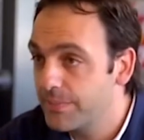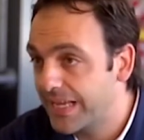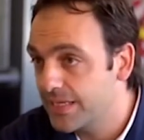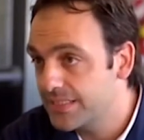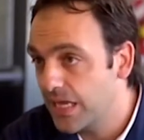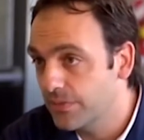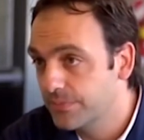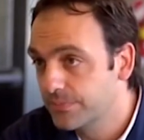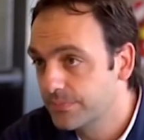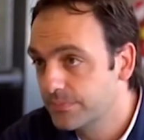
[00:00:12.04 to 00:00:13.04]
which is machining.
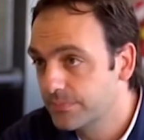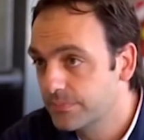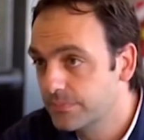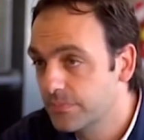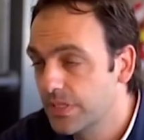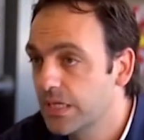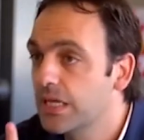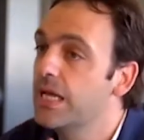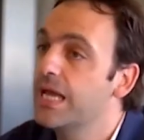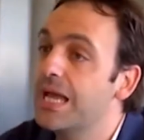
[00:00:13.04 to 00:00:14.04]

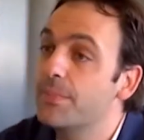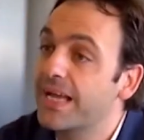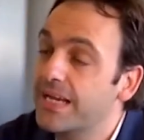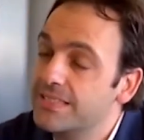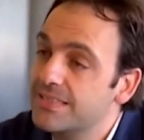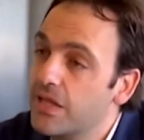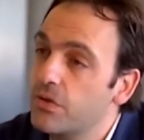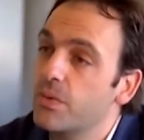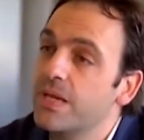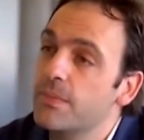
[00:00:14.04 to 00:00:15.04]
Machining is
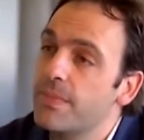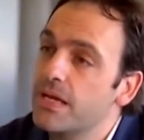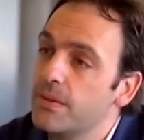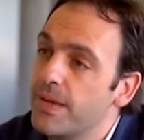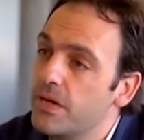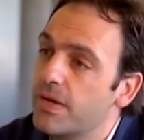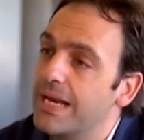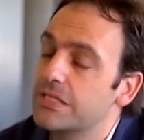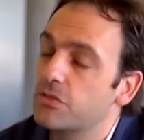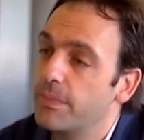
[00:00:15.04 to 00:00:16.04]
nothing more
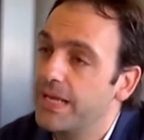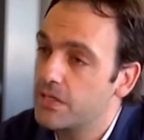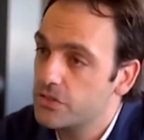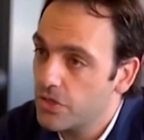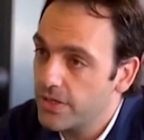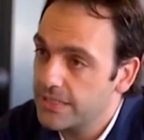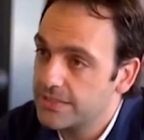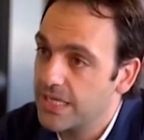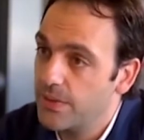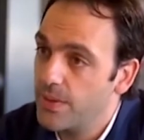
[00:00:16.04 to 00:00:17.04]
than one of the
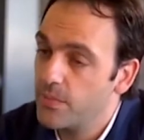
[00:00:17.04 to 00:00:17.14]
operations we